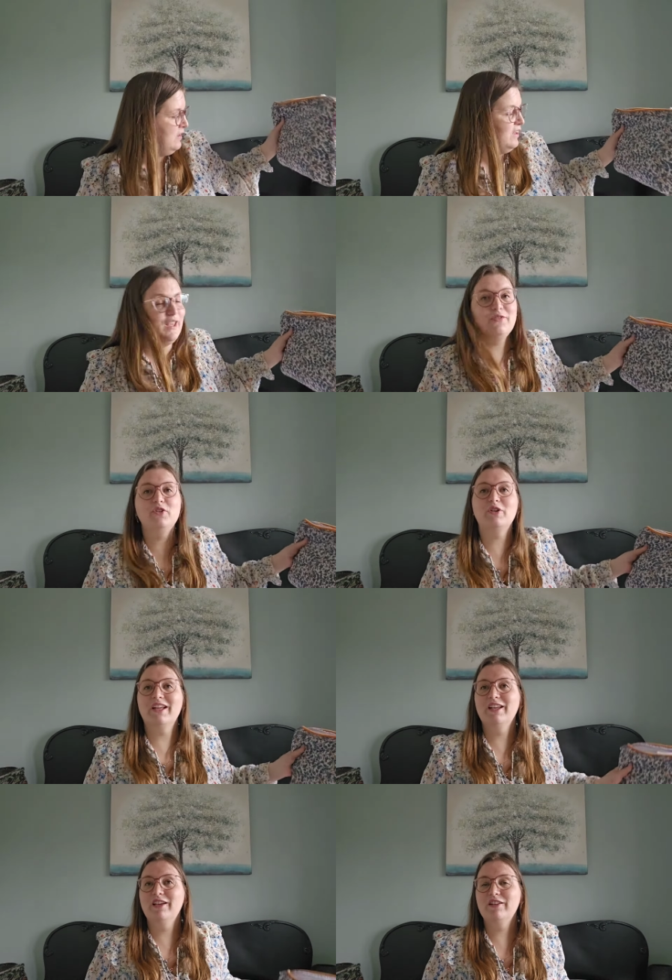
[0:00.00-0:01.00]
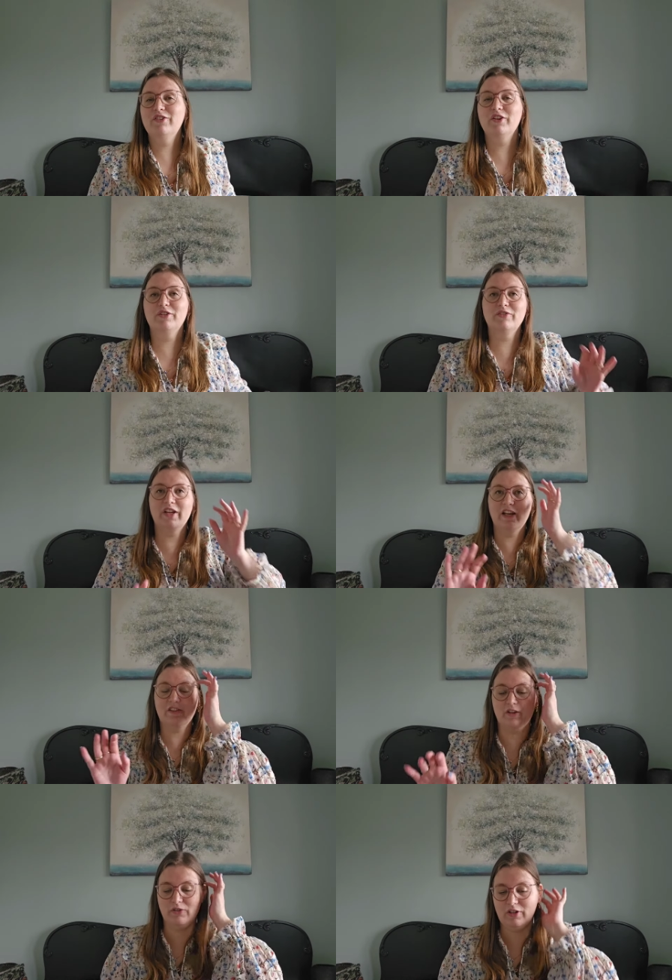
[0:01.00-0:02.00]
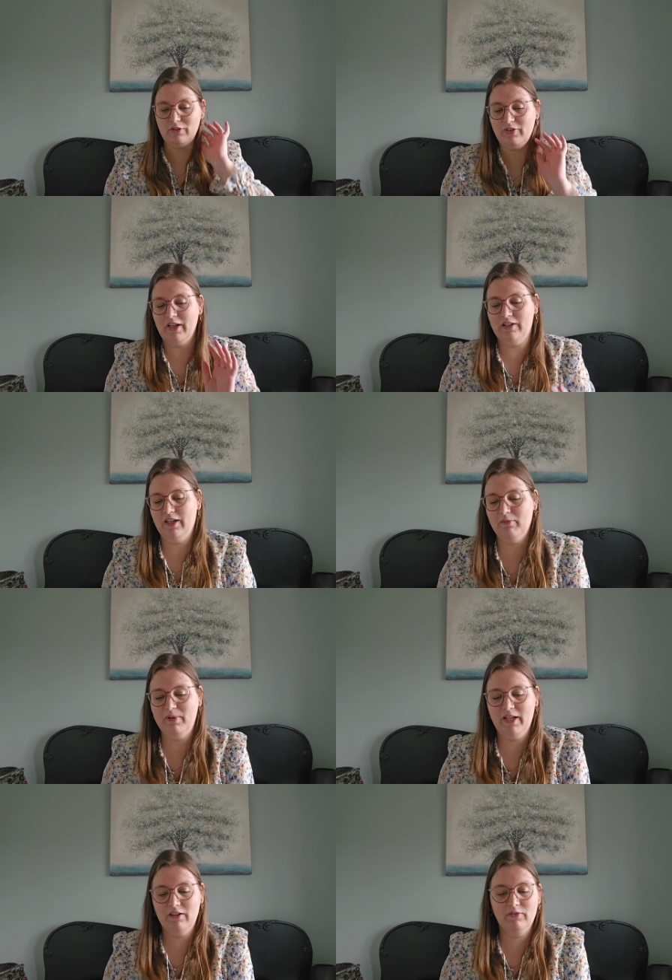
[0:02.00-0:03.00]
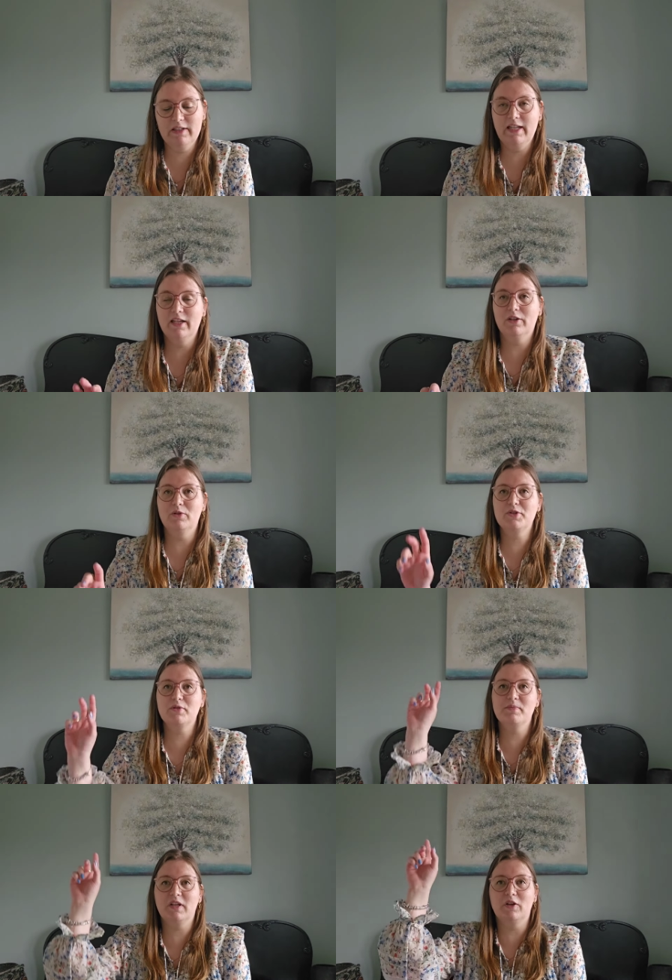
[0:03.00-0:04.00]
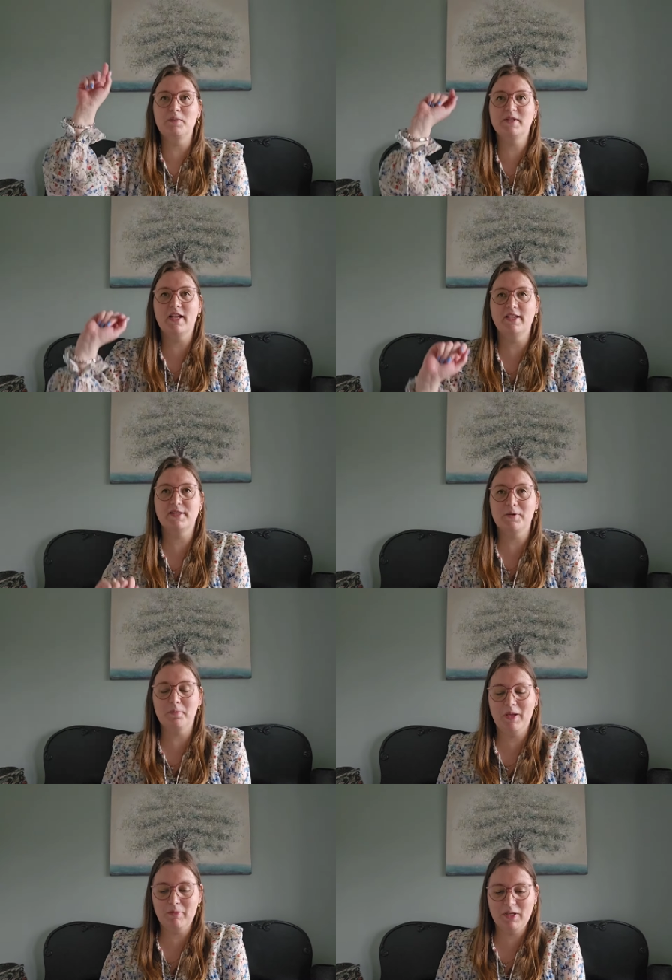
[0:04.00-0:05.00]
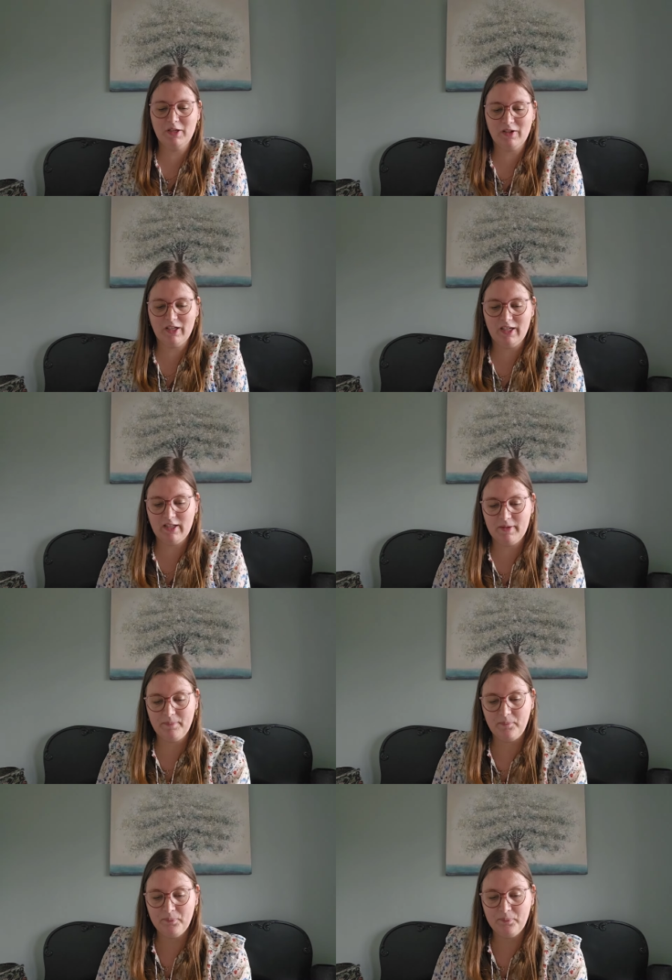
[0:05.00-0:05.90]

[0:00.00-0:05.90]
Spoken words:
If you can hear the children, they are totally fine. They are playing with Lego or something upstairs, so maybe you can hear them.